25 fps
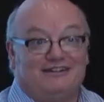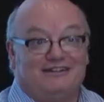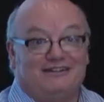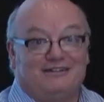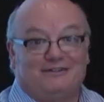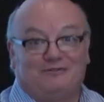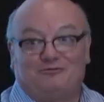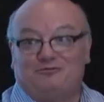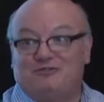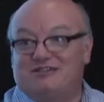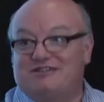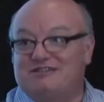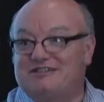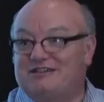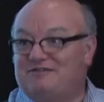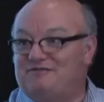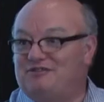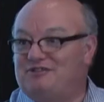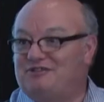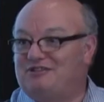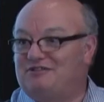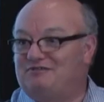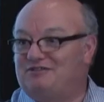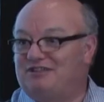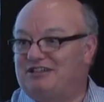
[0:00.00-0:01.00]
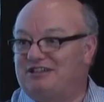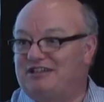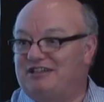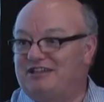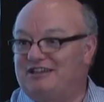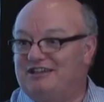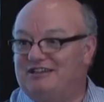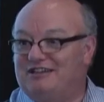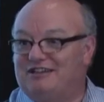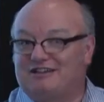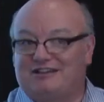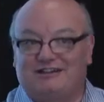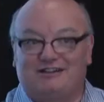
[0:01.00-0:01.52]
One-seventh of the key.
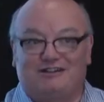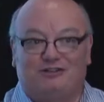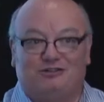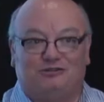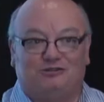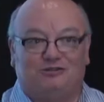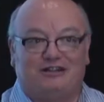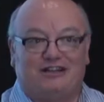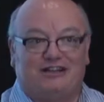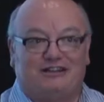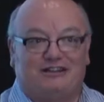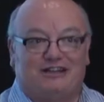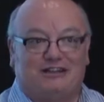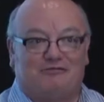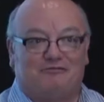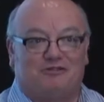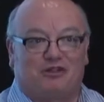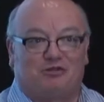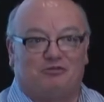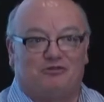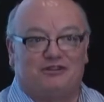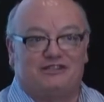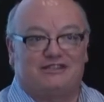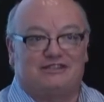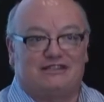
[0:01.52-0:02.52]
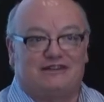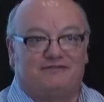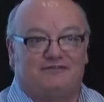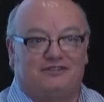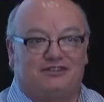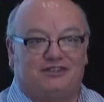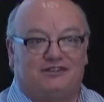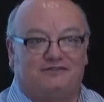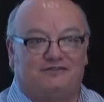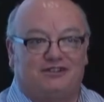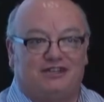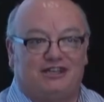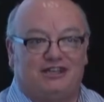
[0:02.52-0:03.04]
Can you do anything with one-seventh
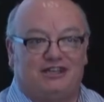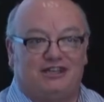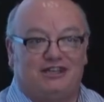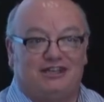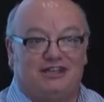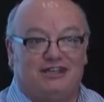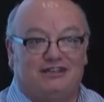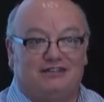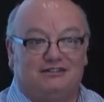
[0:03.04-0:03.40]
of a key?